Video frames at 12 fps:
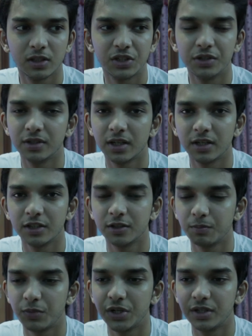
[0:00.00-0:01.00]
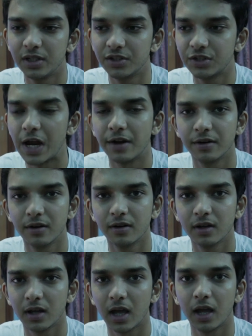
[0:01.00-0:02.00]
the design is pretty
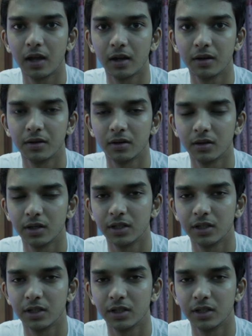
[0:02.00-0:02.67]
standard and